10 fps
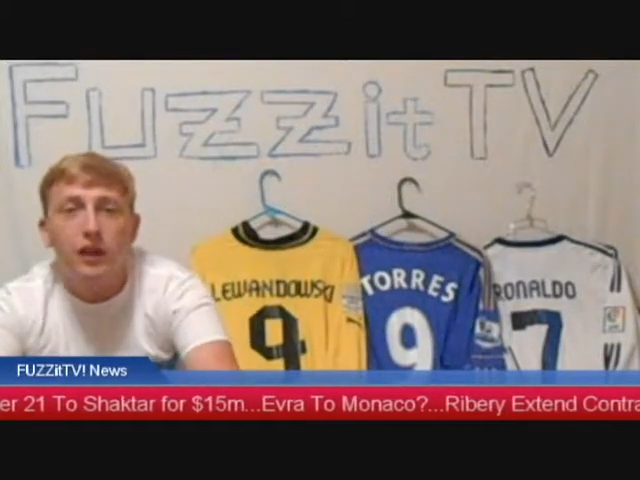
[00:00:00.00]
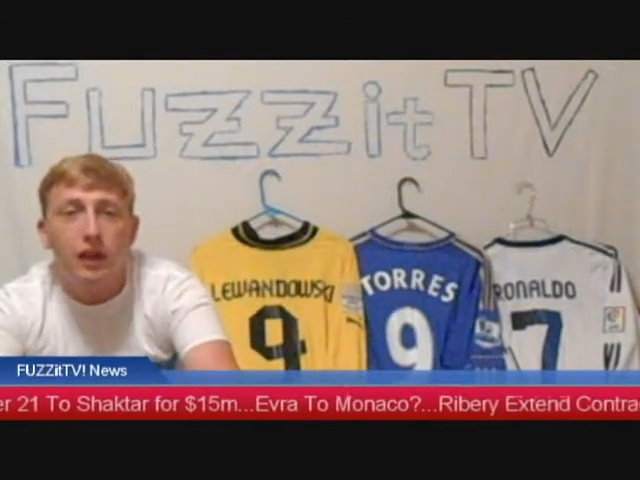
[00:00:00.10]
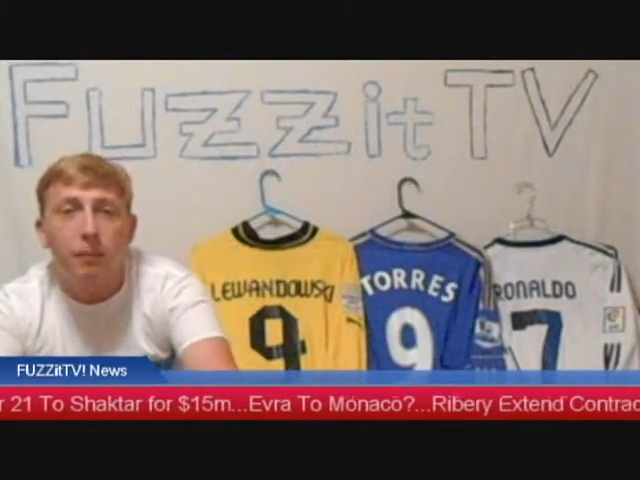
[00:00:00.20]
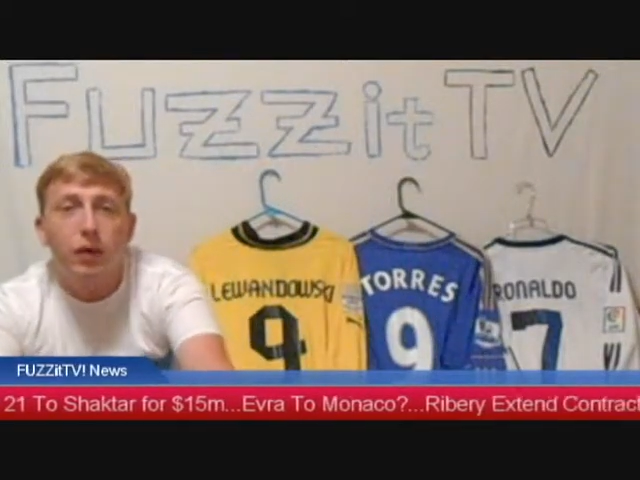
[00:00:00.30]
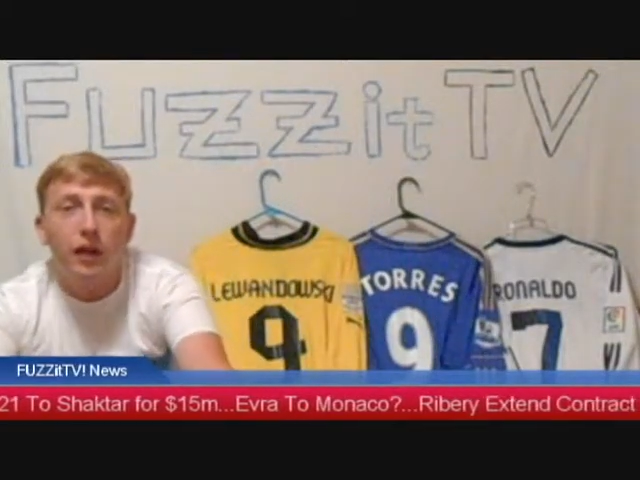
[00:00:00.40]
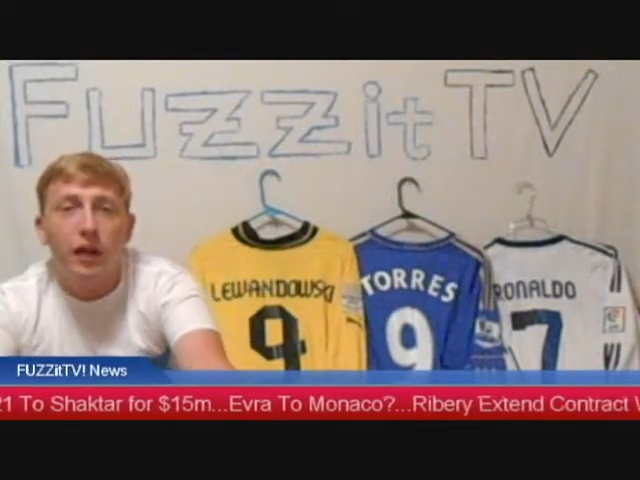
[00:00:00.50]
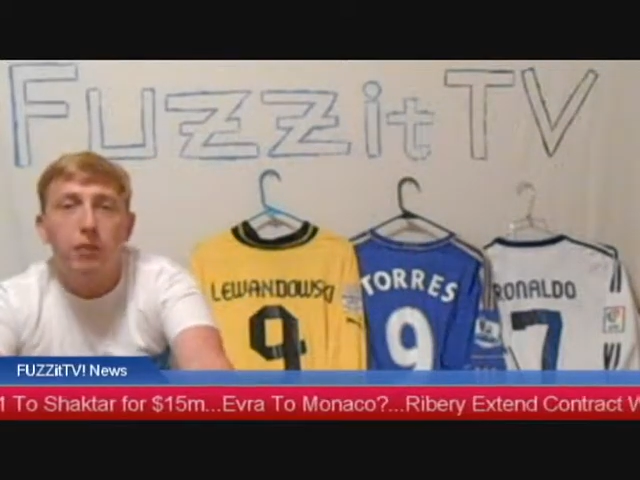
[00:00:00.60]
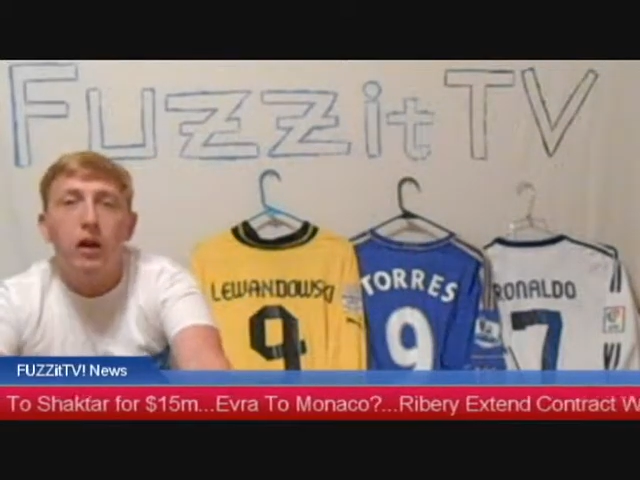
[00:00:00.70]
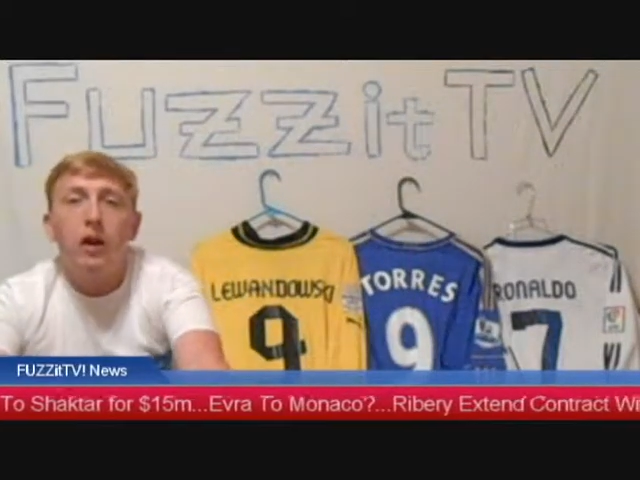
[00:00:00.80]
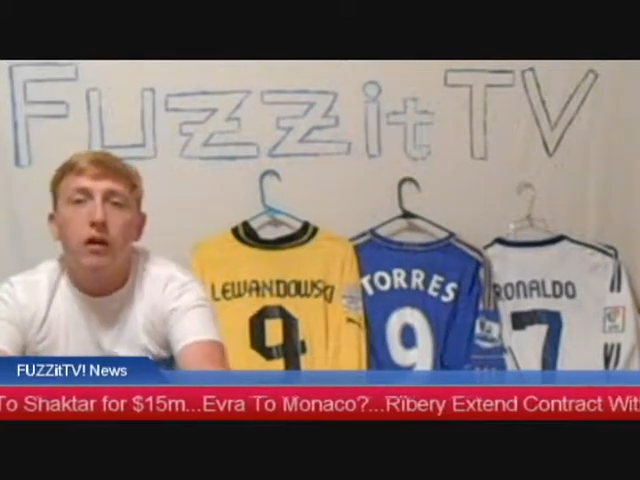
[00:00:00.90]
keeper
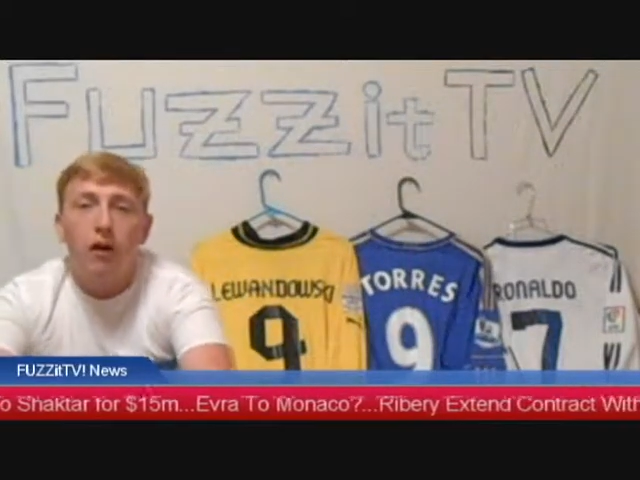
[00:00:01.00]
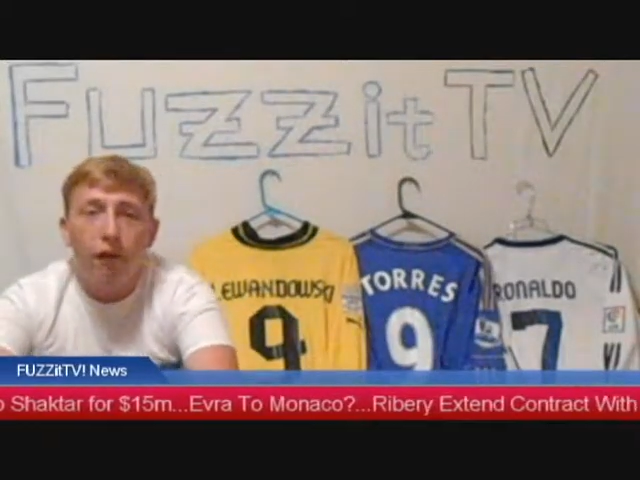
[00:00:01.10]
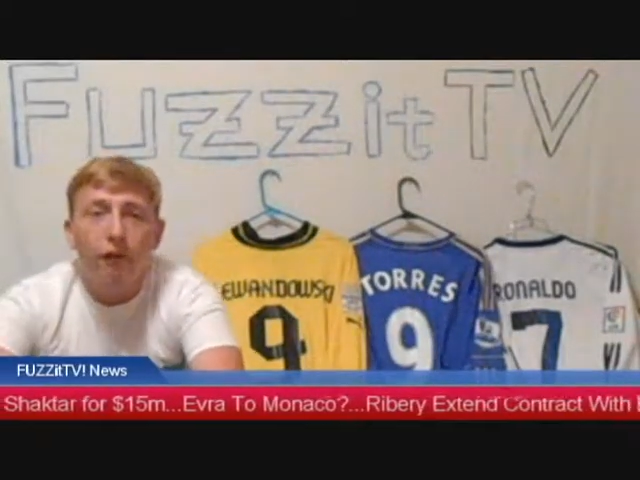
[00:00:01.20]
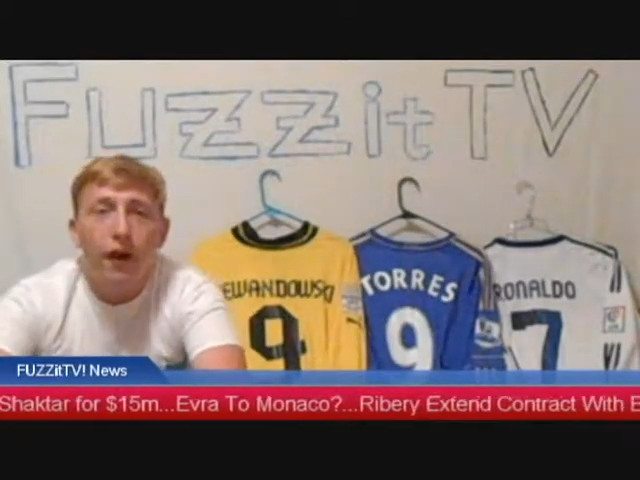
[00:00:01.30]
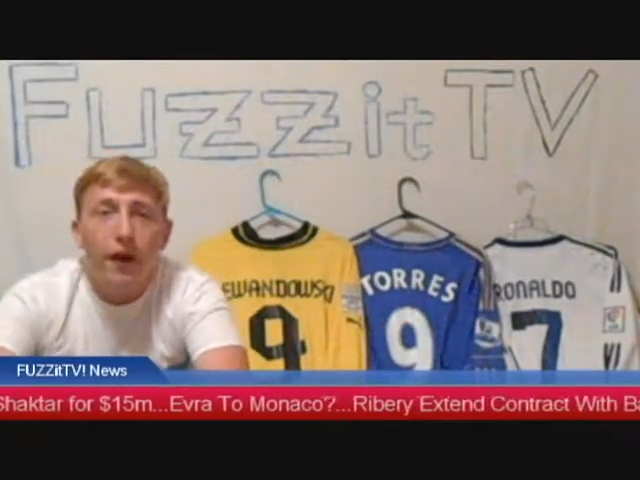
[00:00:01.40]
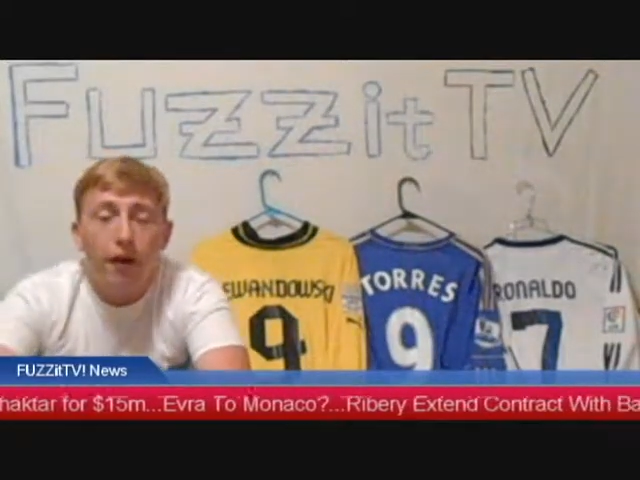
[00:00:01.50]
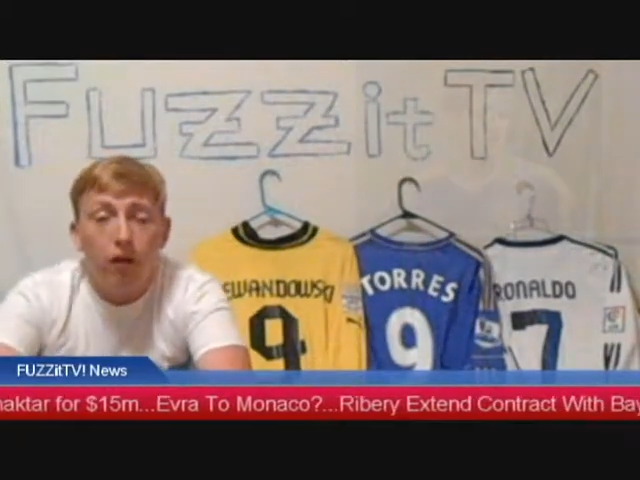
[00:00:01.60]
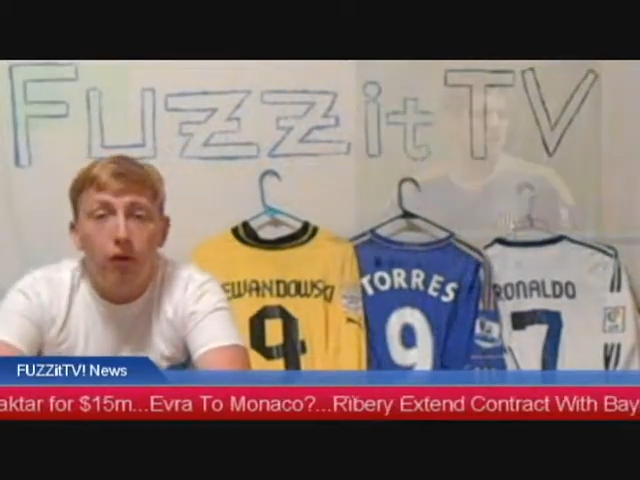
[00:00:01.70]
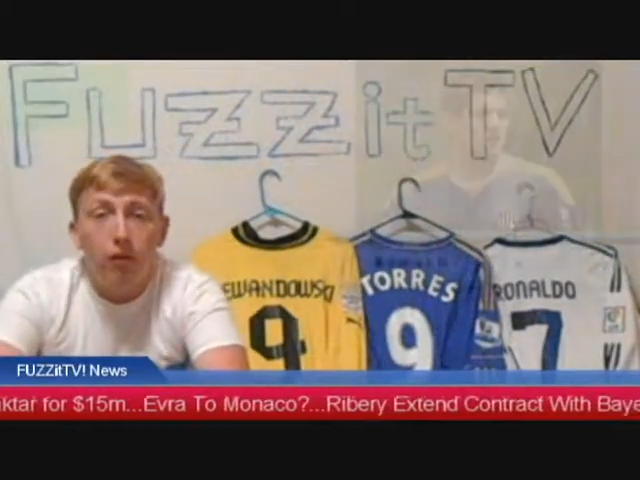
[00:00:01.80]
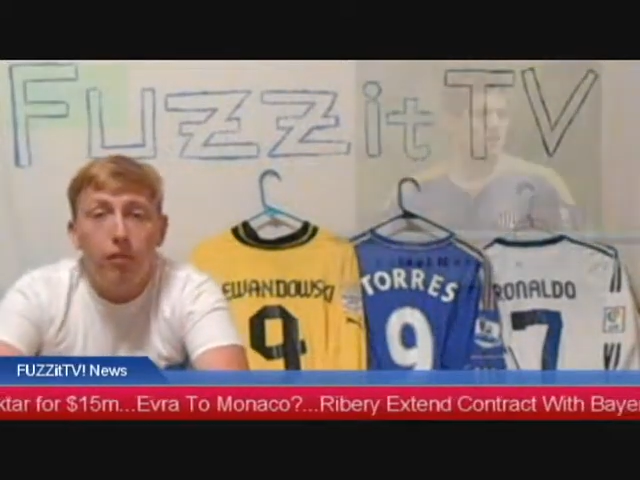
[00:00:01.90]
named
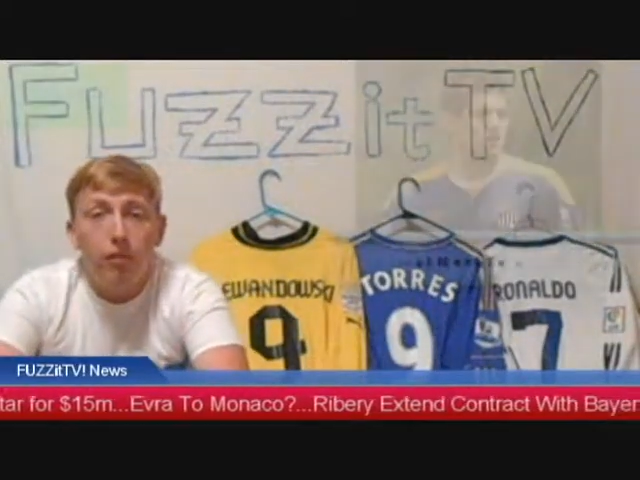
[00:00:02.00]
Rafael.